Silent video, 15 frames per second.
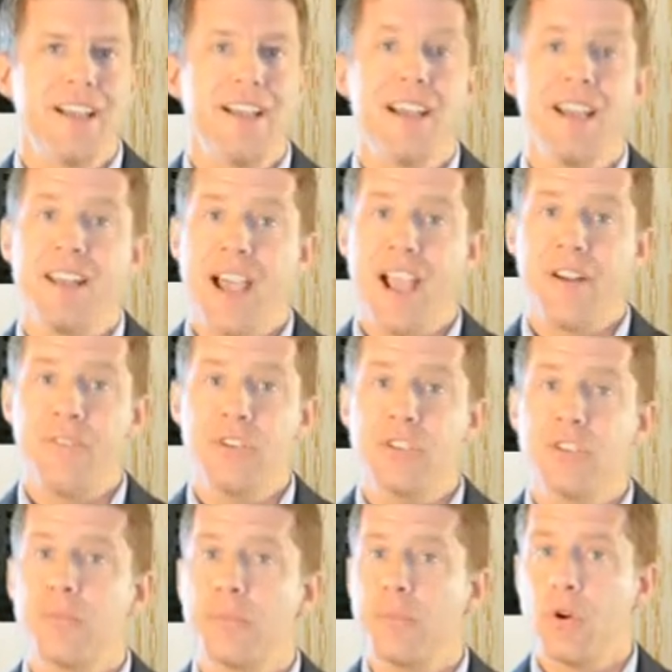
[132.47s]
An
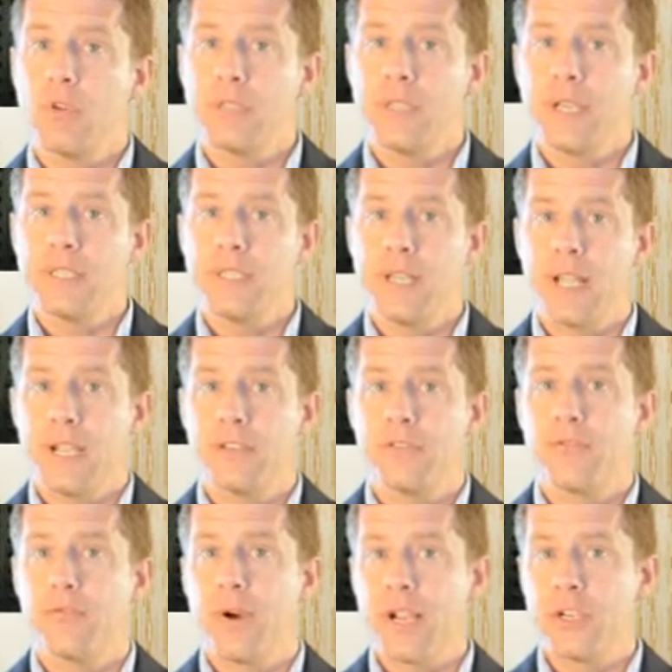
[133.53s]
average multi-stage
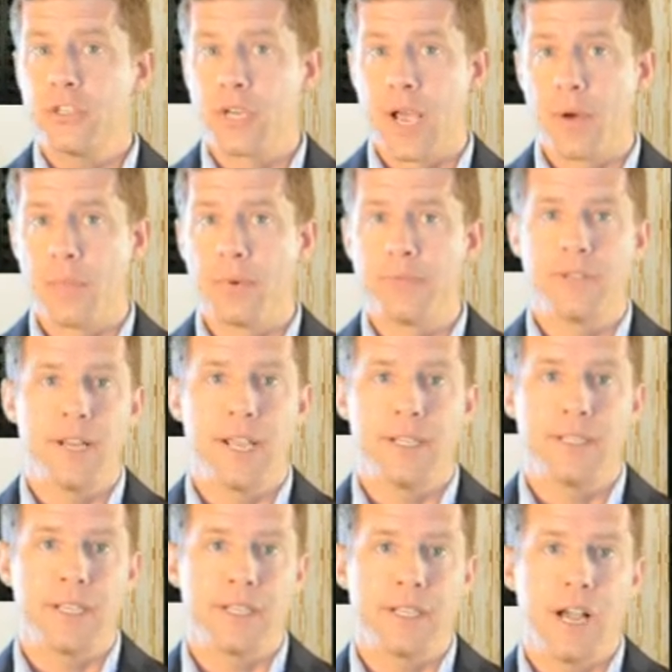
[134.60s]
frac job with
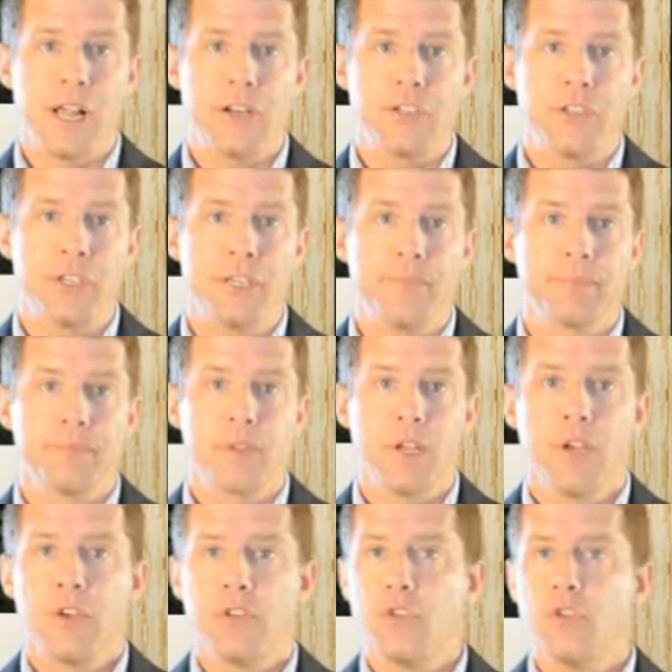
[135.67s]
today's technology
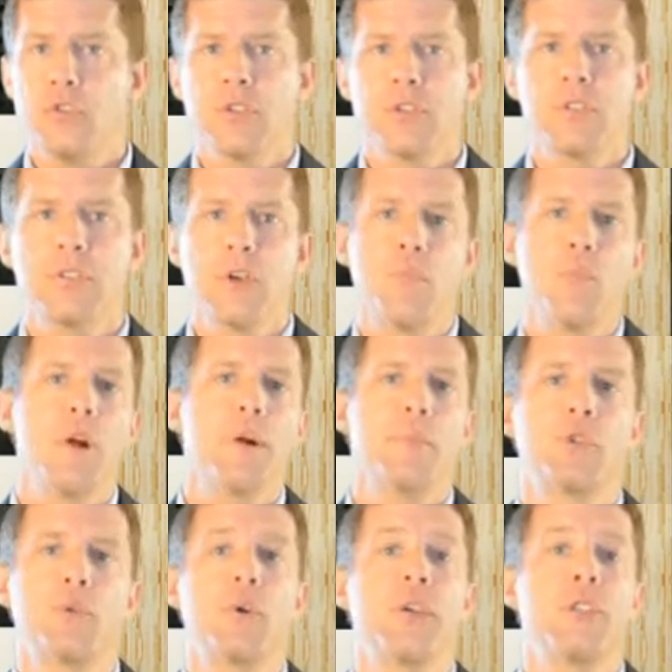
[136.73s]
uses somewhere
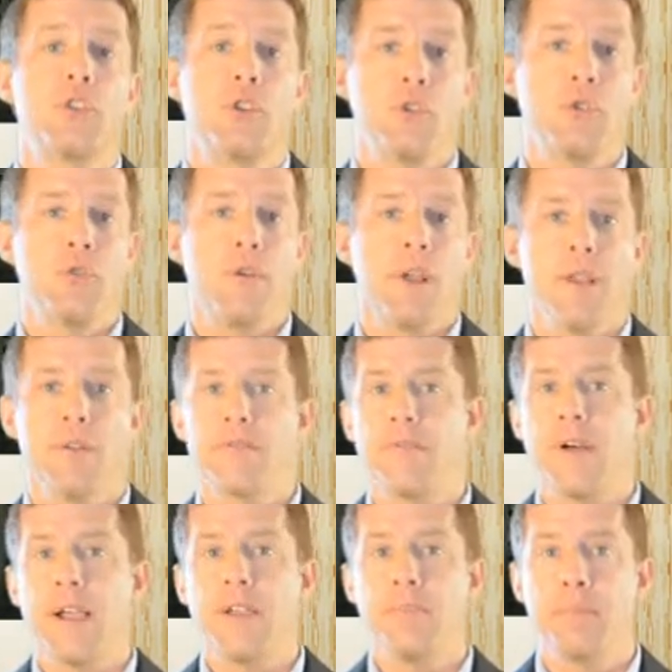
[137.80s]
between 2 and
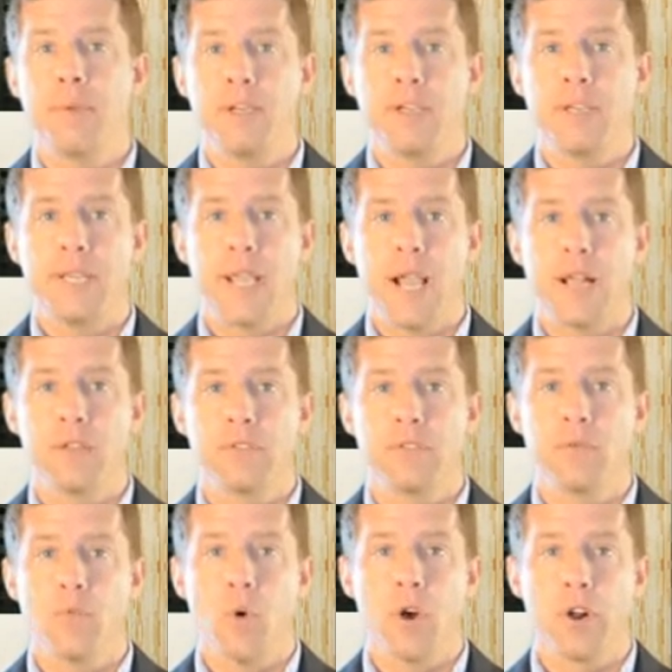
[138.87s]
5 million gallons
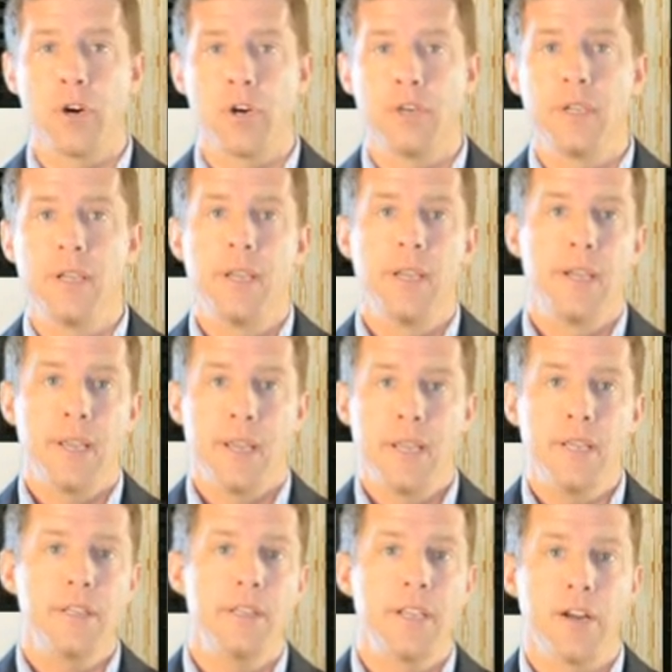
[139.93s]
of water
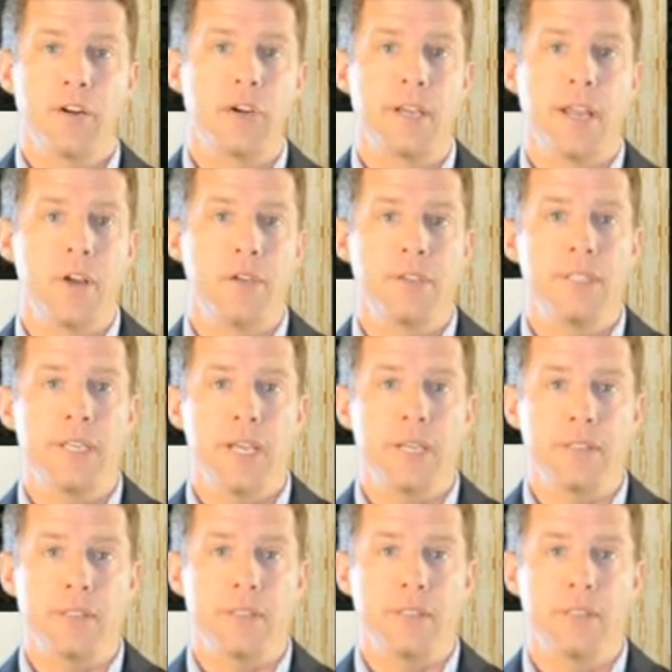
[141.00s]
in Tarrant County,
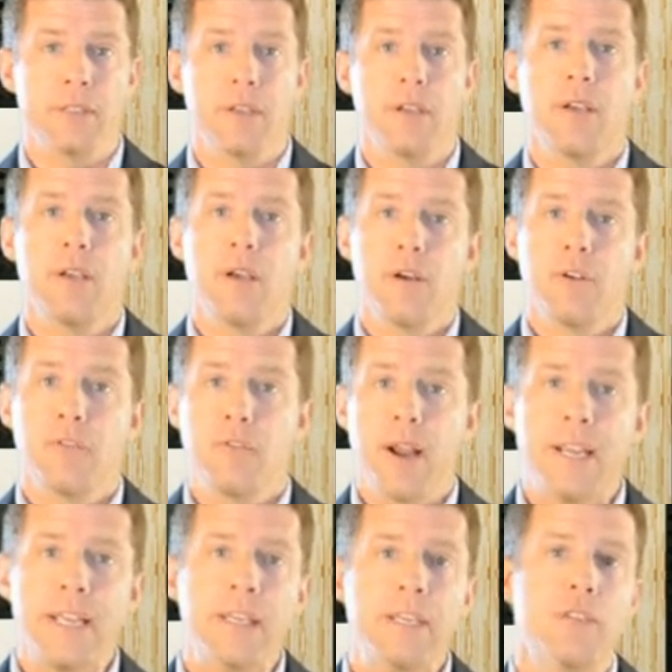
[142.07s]
Texas.
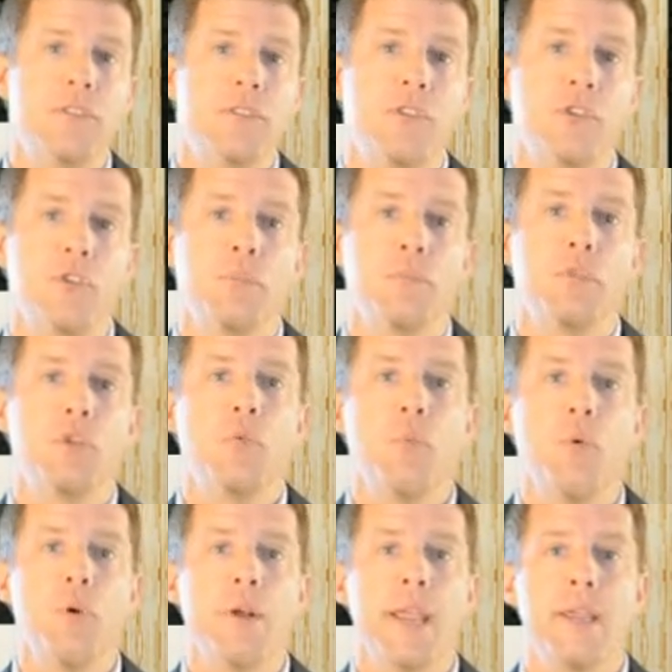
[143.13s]
Fracking consumed
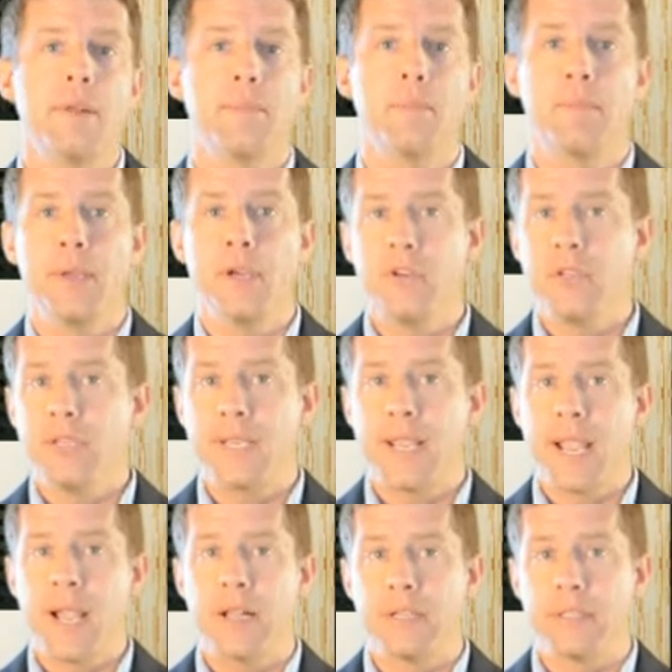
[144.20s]
2.8 billion
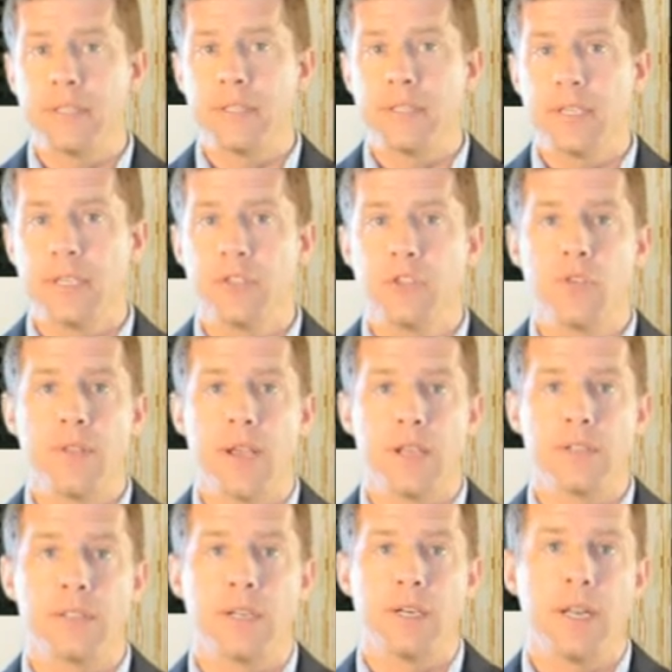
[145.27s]
gallons in
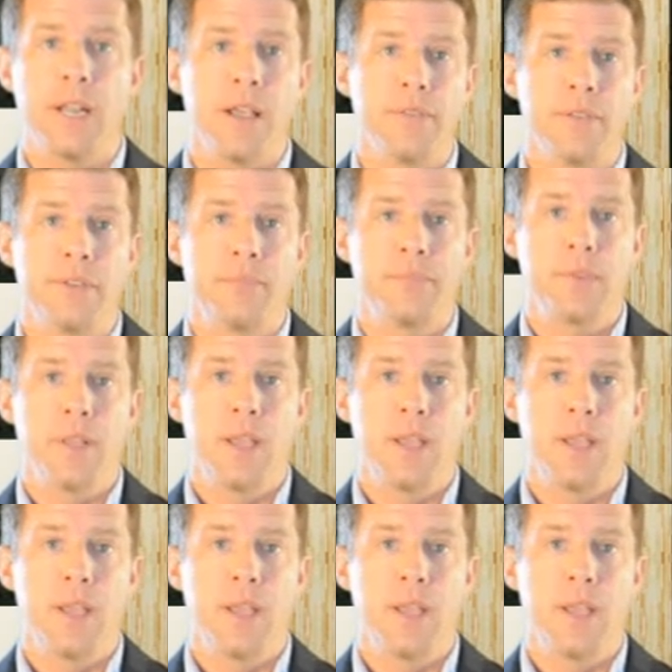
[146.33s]
2011,